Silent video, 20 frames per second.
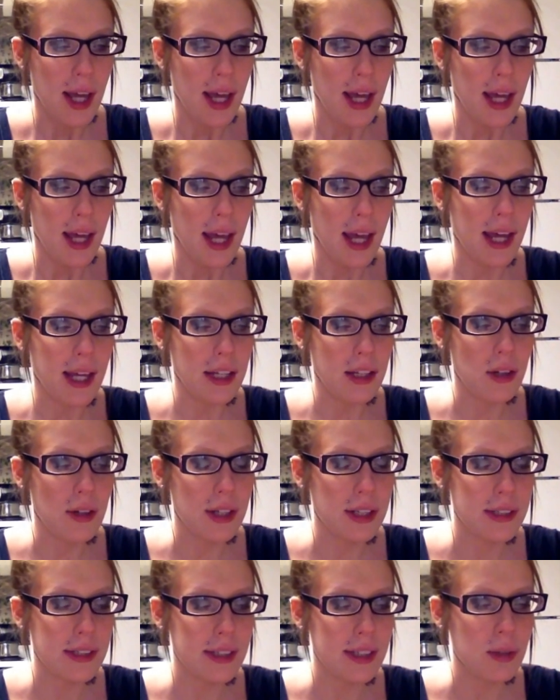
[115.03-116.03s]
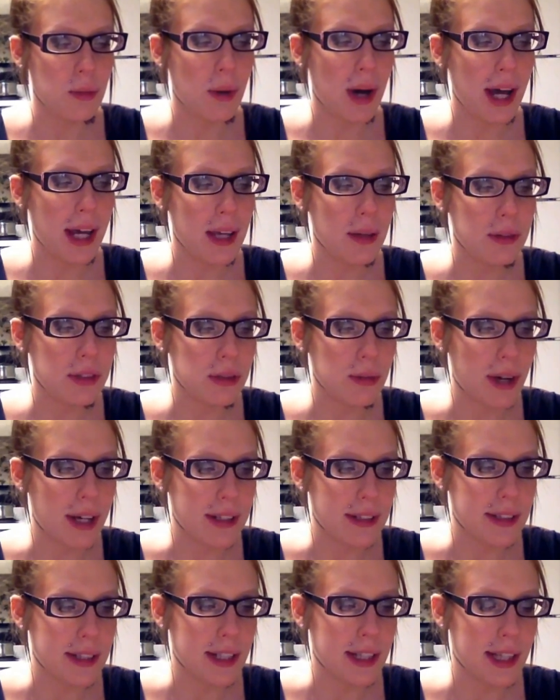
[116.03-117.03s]
And you can see why he was
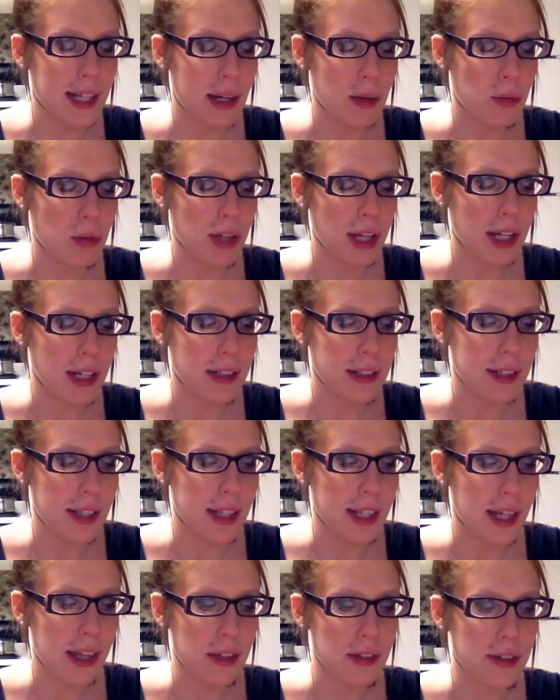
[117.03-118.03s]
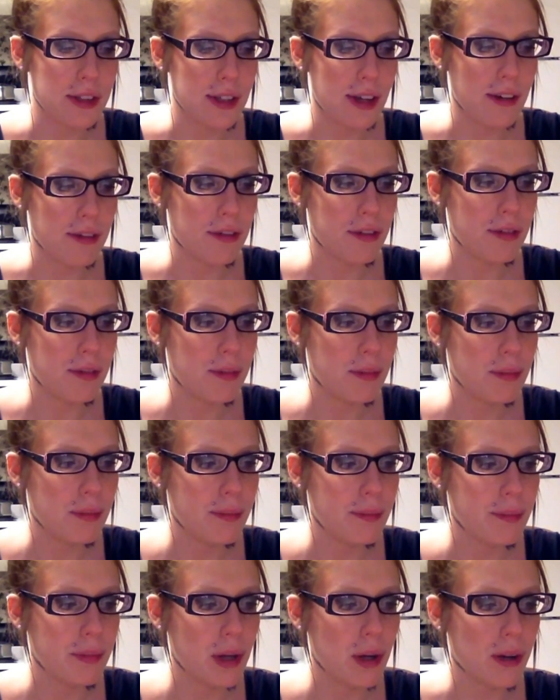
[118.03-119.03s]
arrested, and then we'll get into the other stuff.
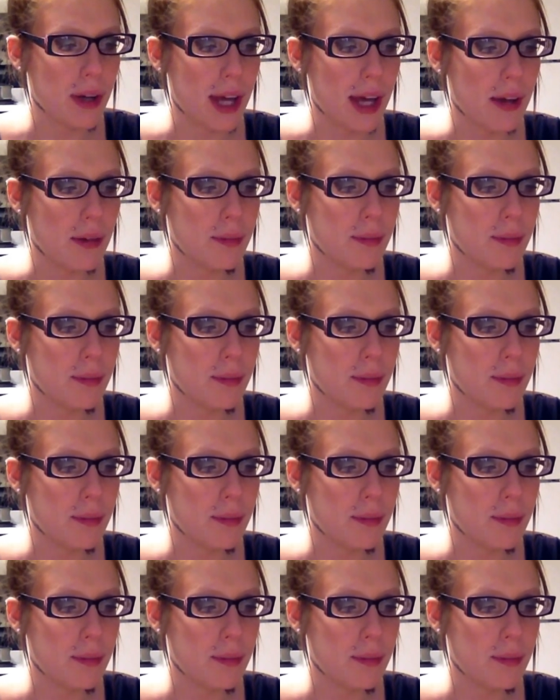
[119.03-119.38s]
Okay.